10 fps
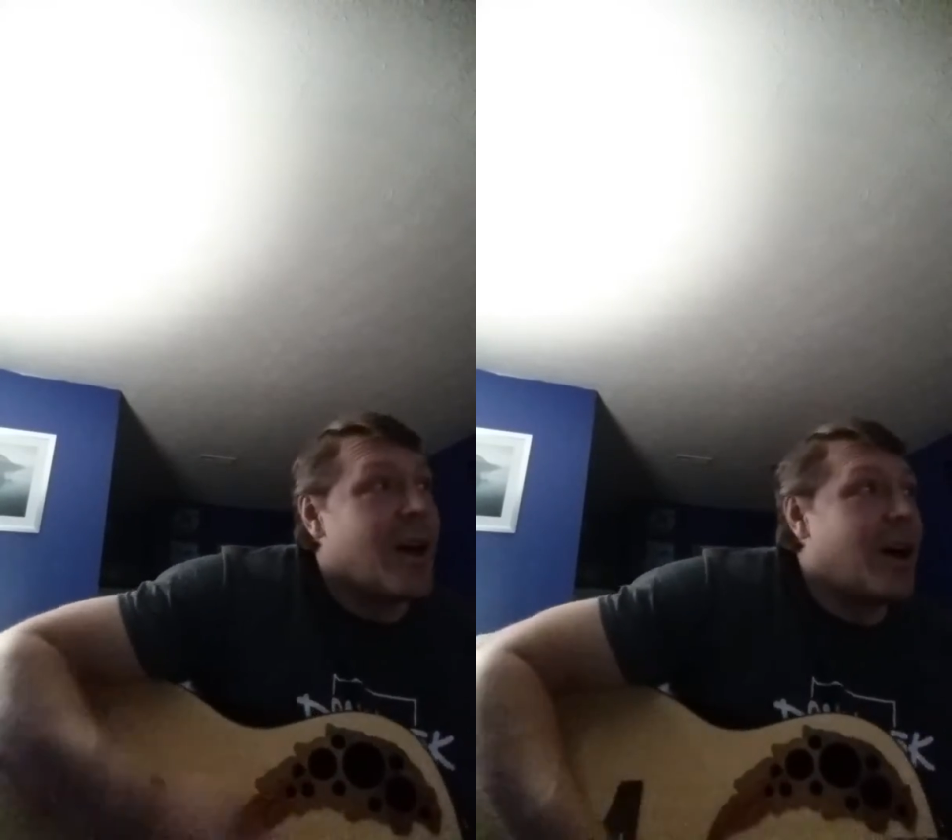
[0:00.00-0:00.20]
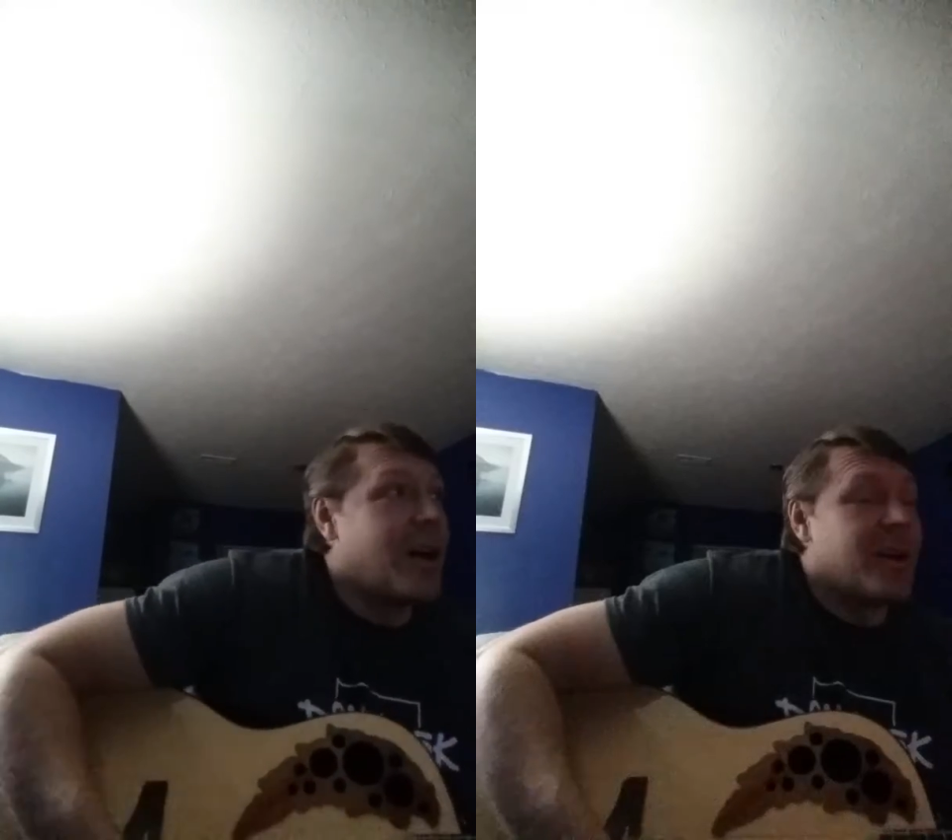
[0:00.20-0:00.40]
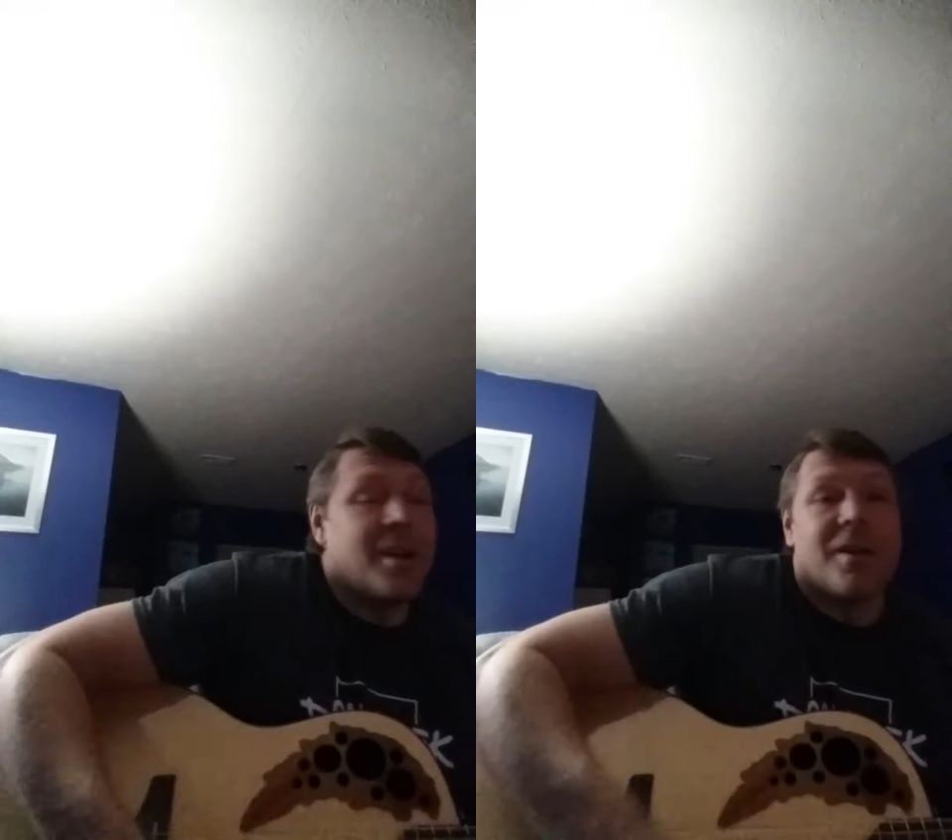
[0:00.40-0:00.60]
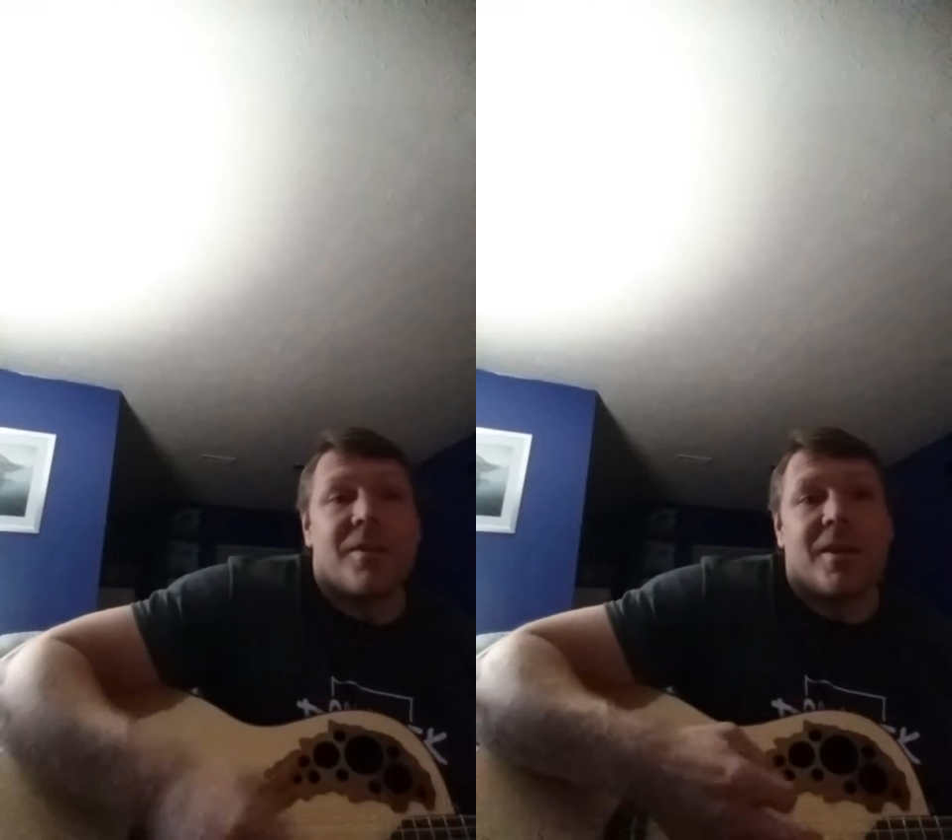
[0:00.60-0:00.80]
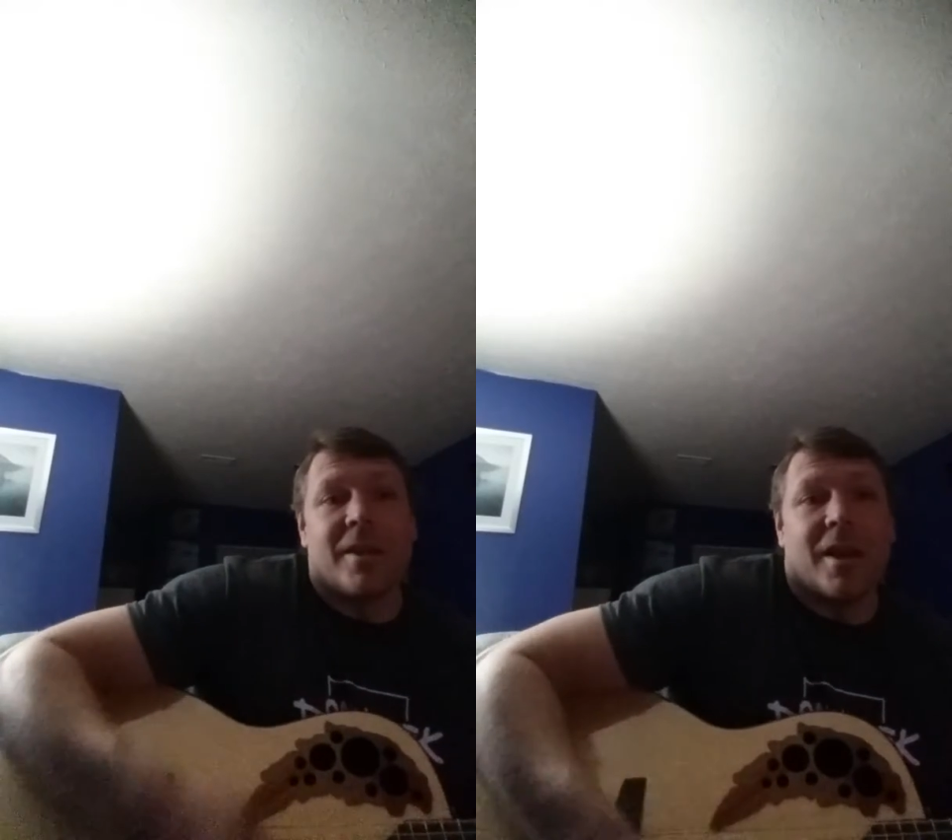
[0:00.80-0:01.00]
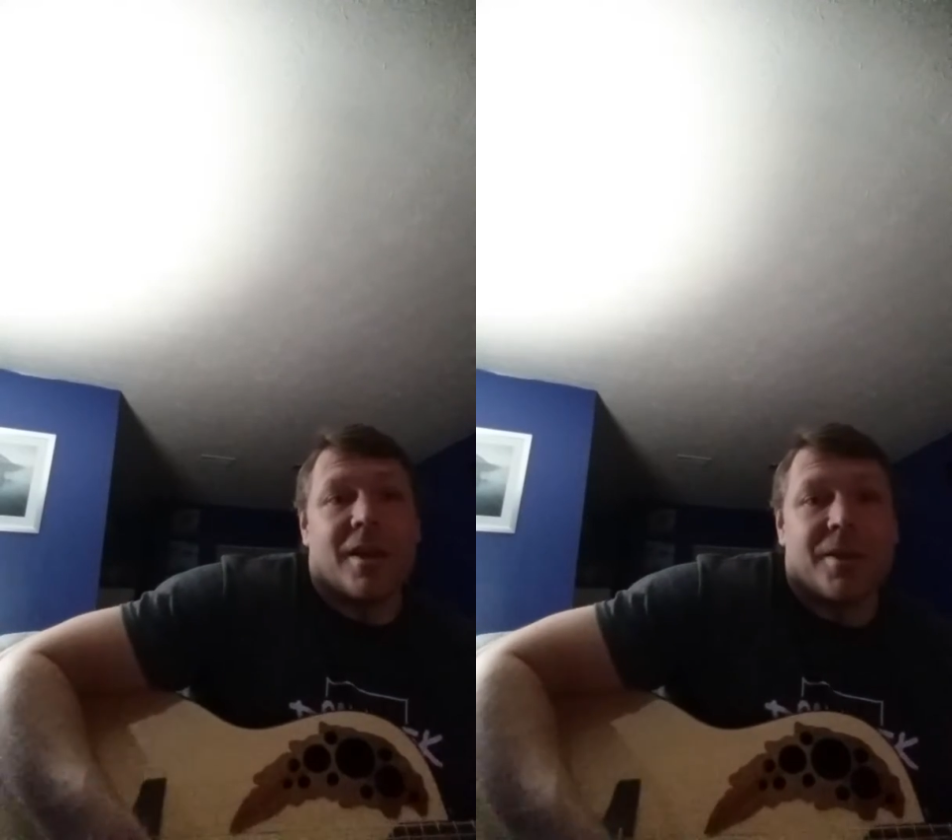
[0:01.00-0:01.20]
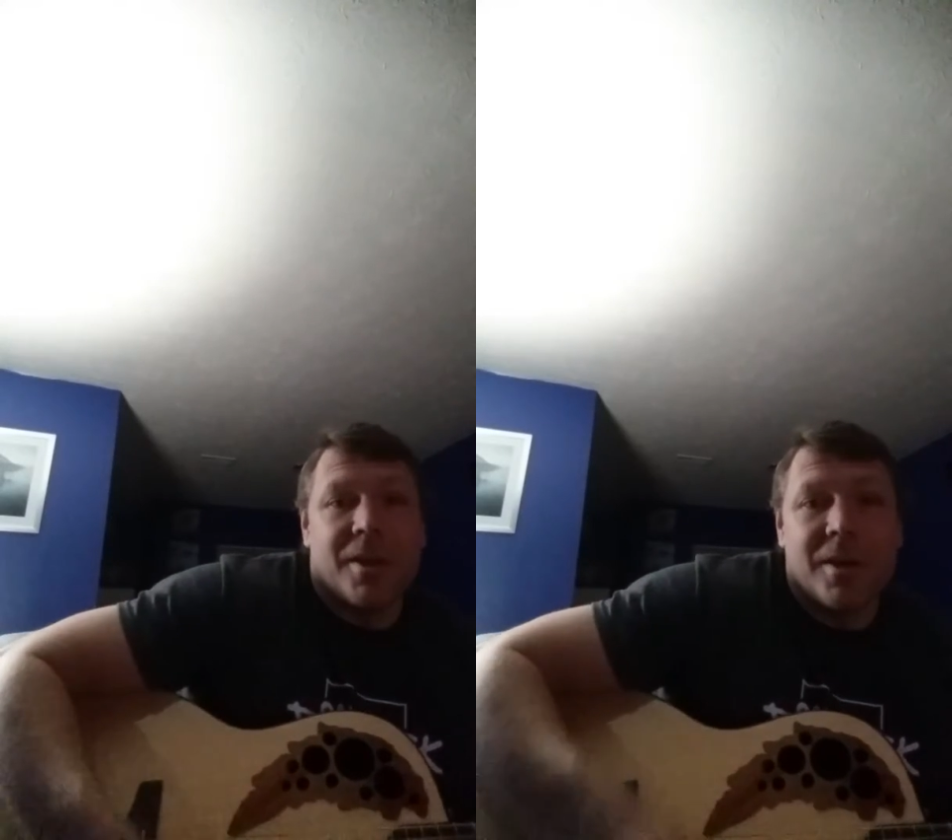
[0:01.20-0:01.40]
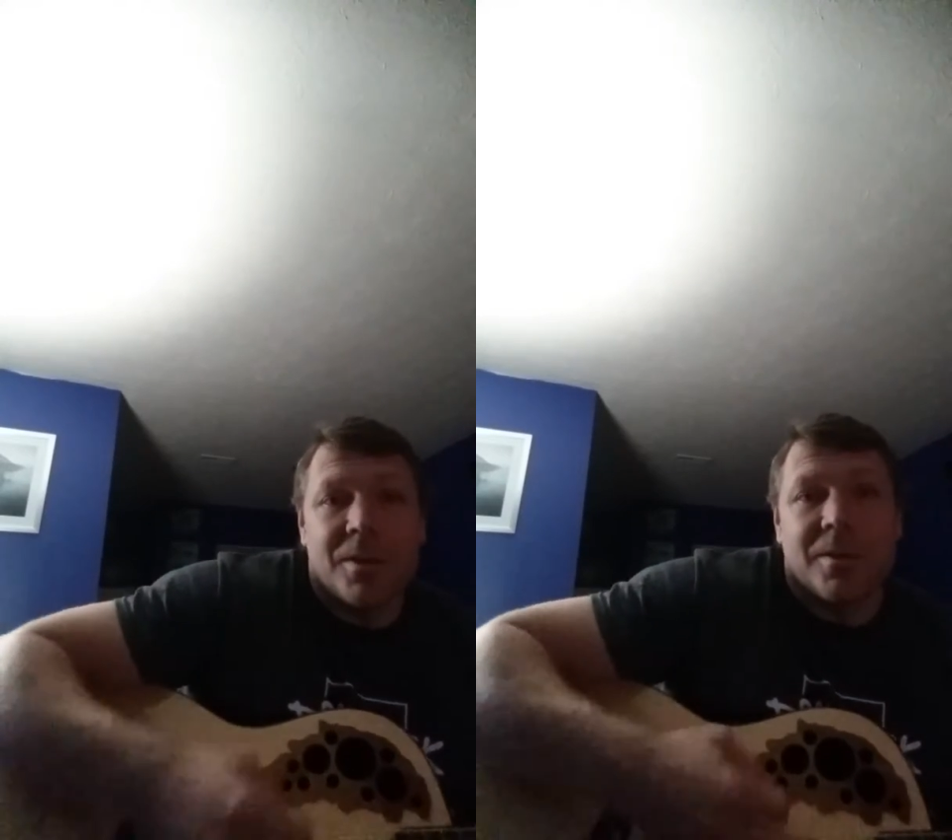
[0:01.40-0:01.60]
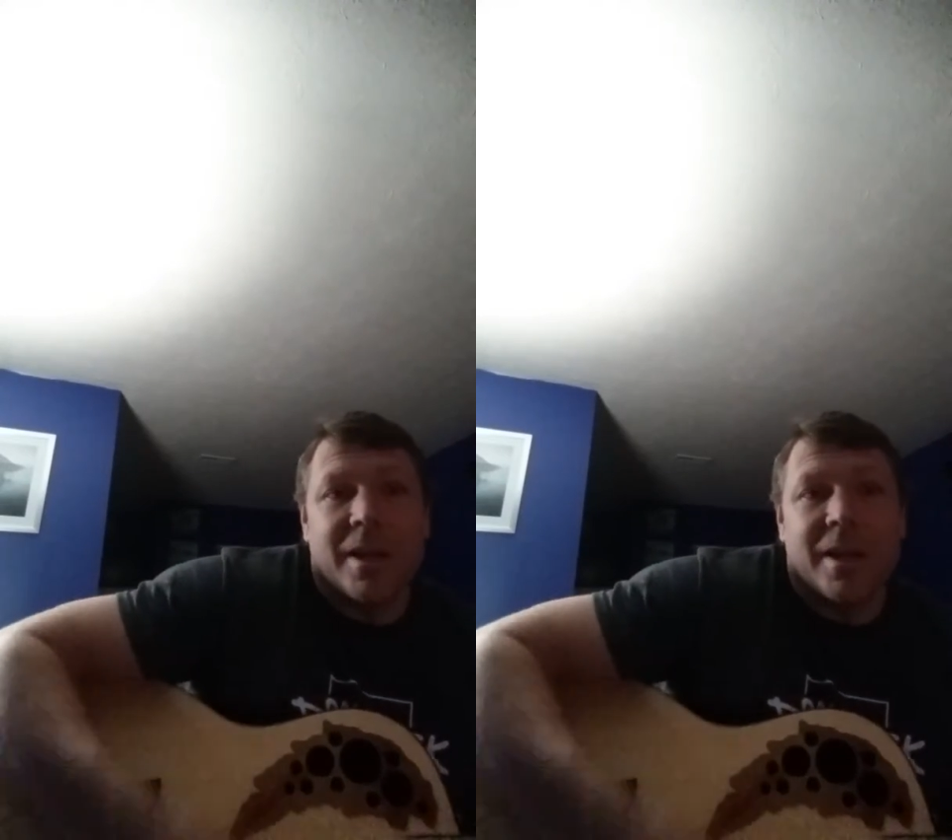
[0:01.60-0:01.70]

All of the other